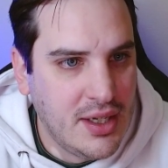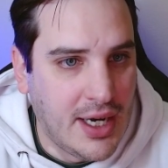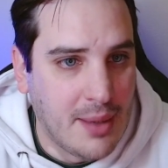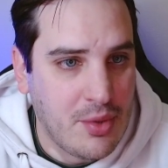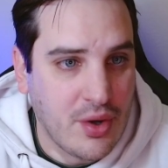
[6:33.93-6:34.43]

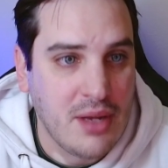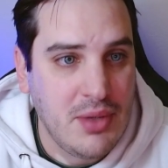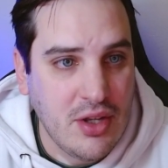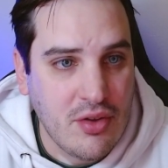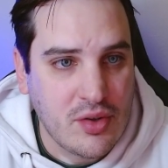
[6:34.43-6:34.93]
So it can be
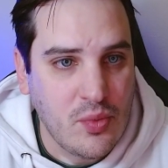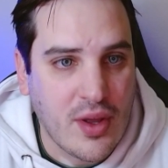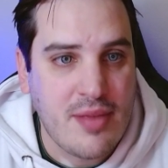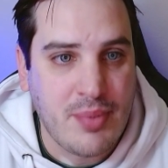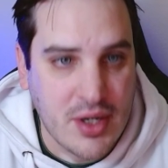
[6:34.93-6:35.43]
used
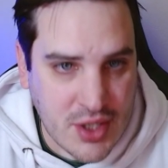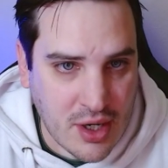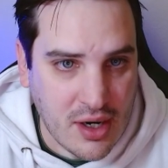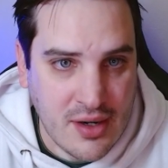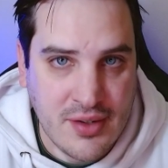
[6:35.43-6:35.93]
once per
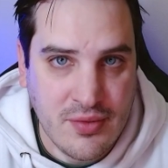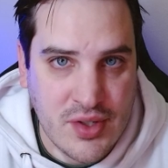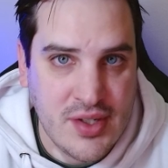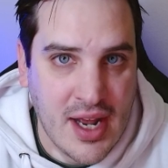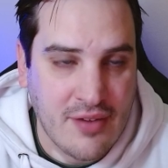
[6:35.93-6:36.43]
turn,
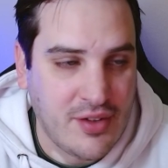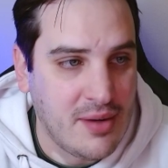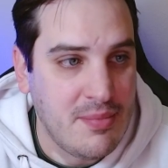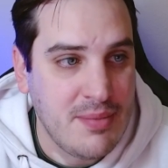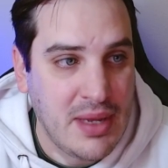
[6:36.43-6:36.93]
down
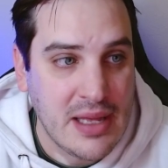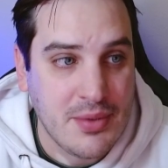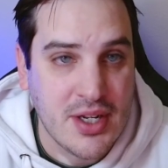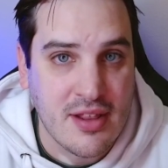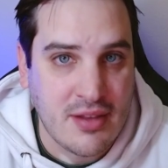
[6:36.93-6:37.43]
from being able
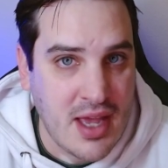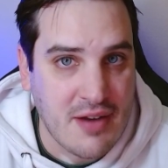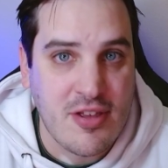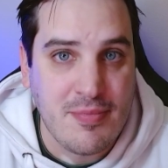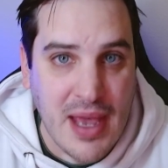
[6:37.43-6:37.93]
to kind of
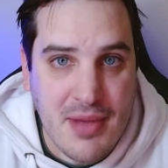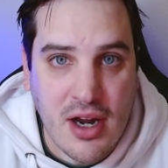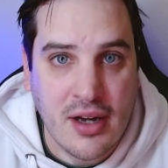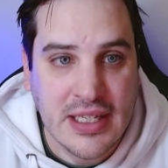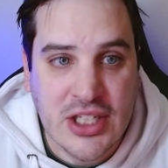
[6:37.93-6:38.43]
spam it
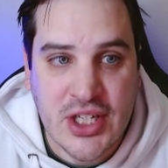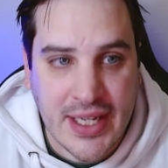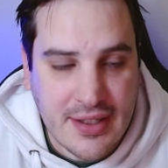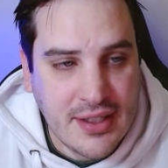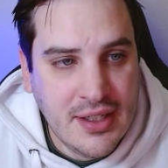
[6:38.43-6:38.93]
on each
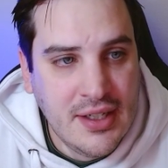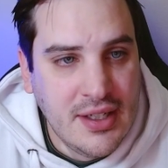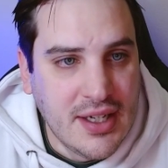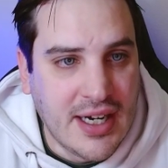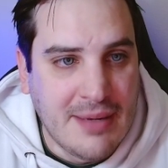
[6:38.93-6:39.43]
hit.
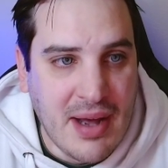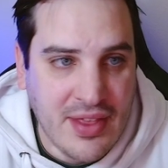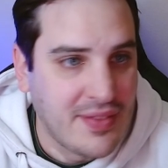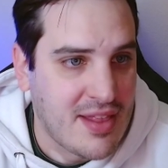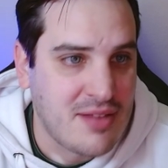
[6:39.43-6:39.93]
I
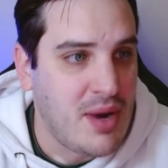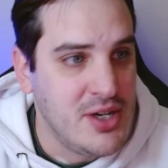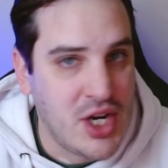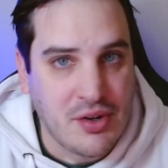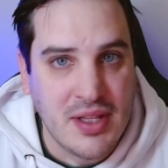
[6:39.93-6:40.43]
think that's a
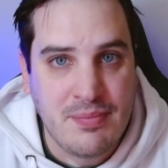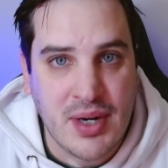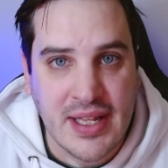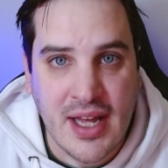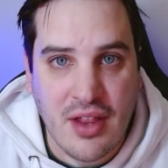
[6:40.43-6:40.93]
generally
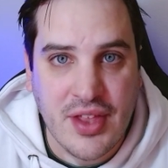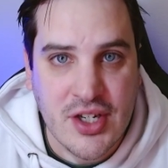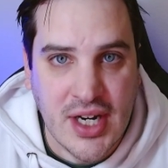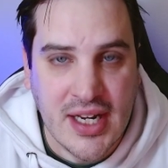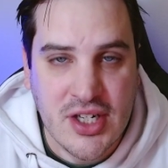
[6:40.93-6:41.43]
pretty healthy
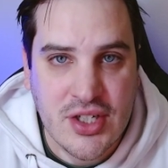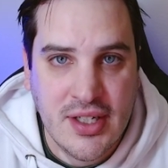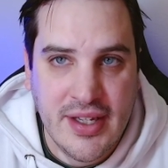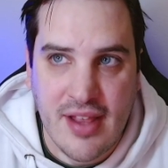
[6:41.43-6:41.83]
change.